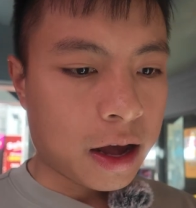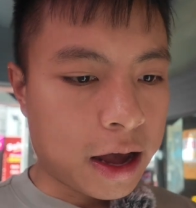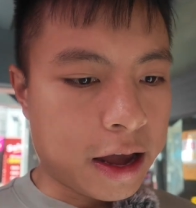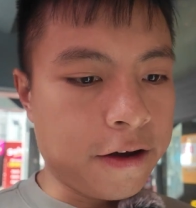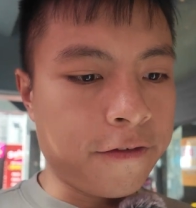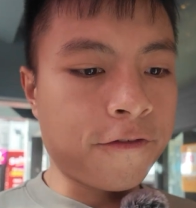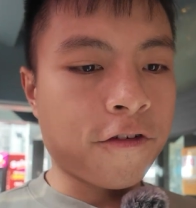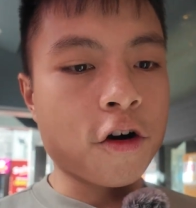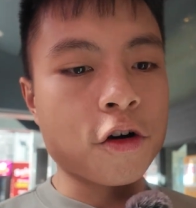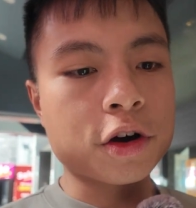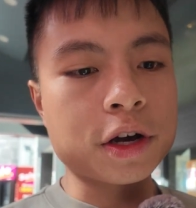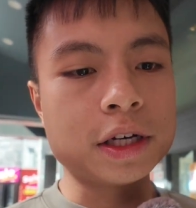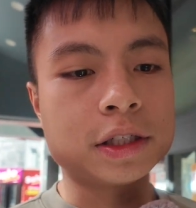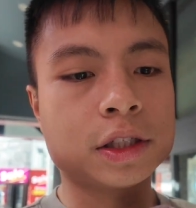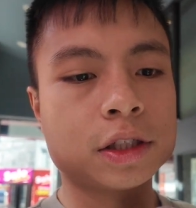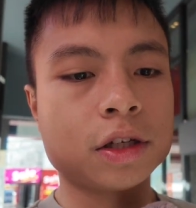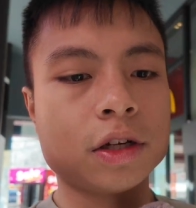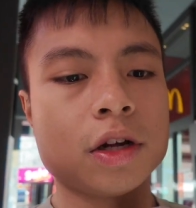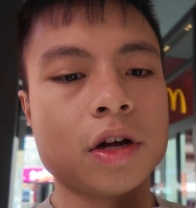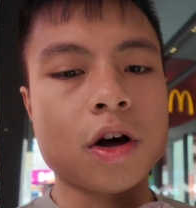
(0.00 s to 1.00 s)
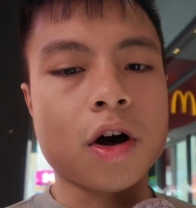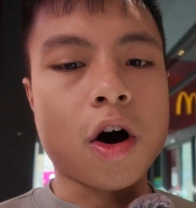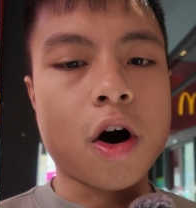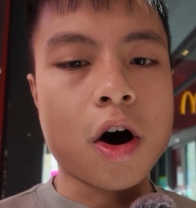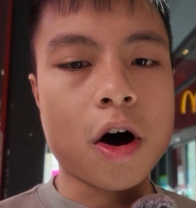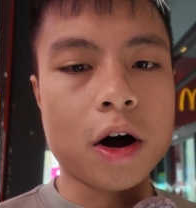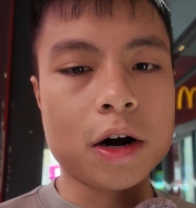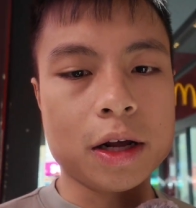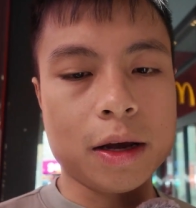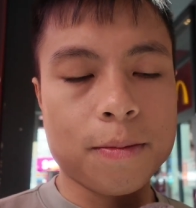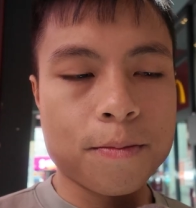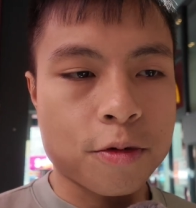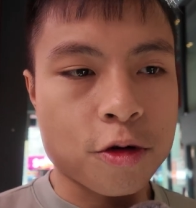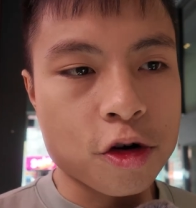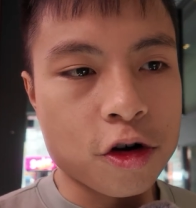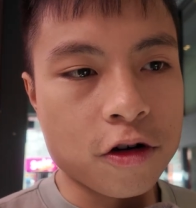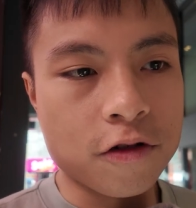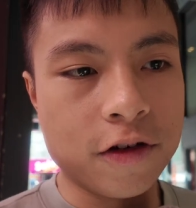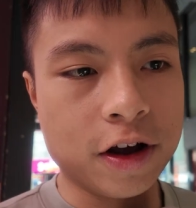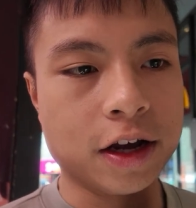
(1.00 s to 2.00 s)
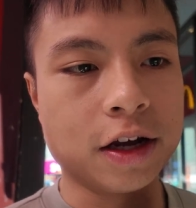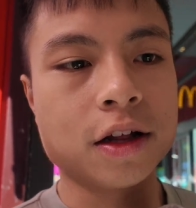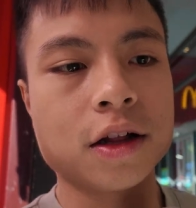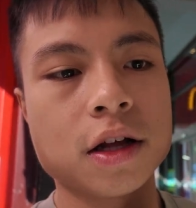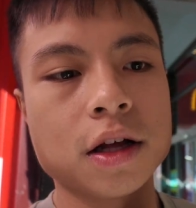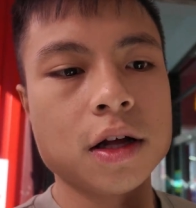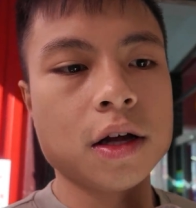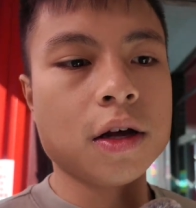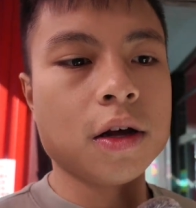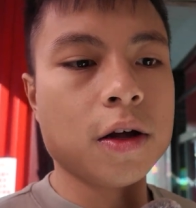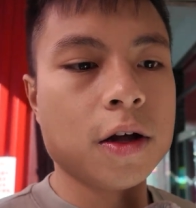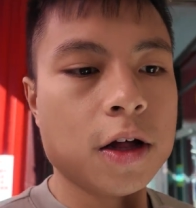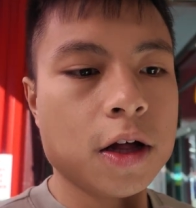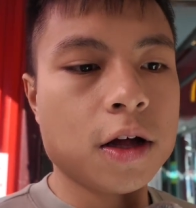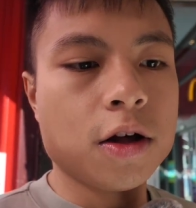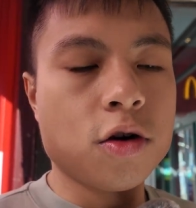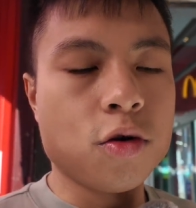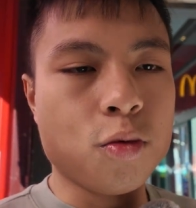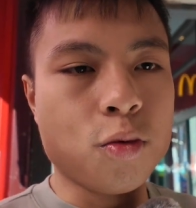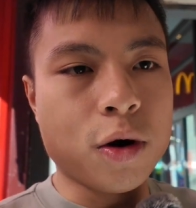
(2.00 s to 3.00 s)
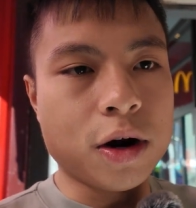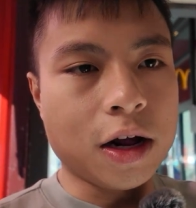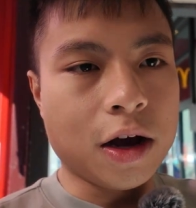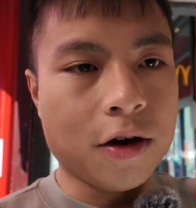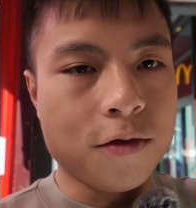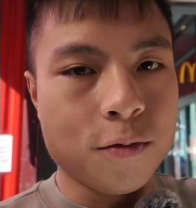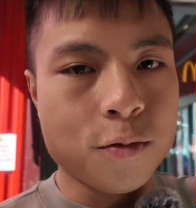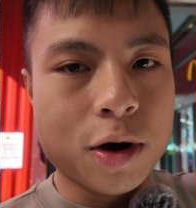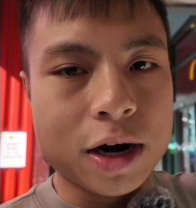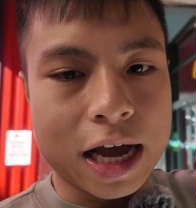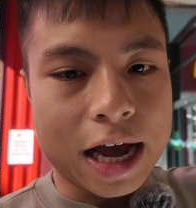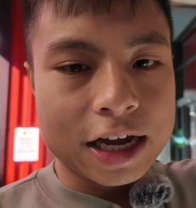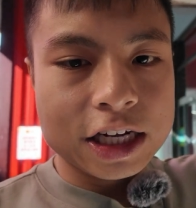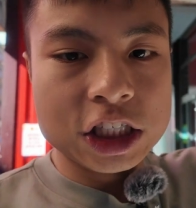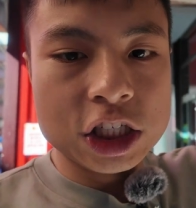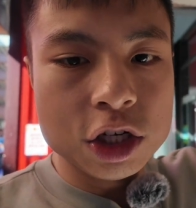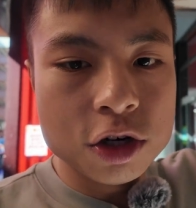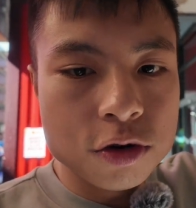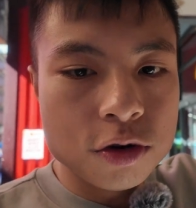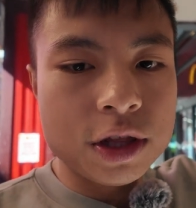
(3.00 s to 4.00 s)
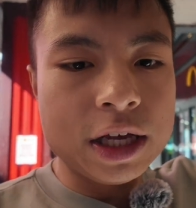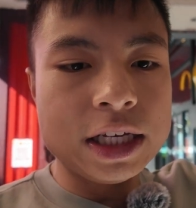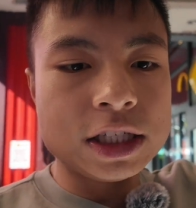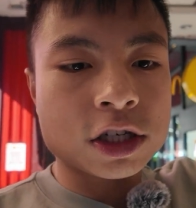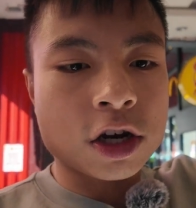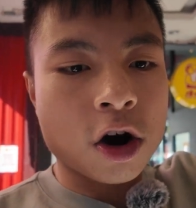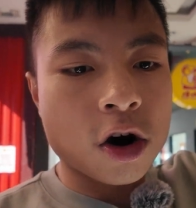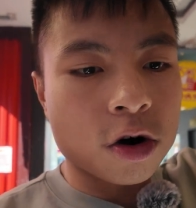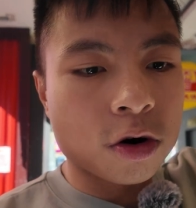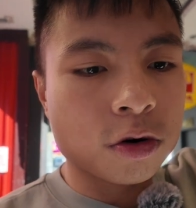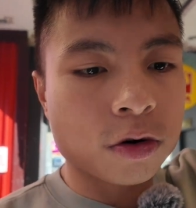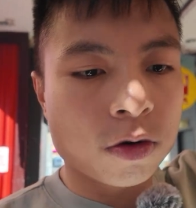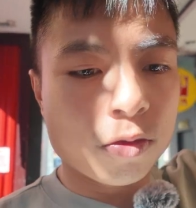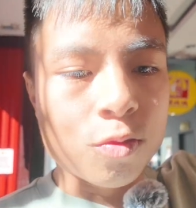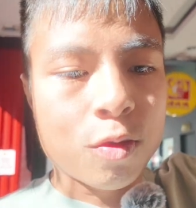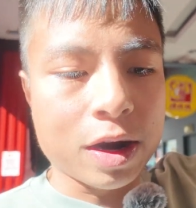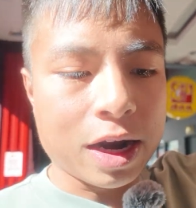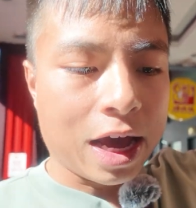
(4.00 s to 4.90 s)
I focus on improving. When I do these code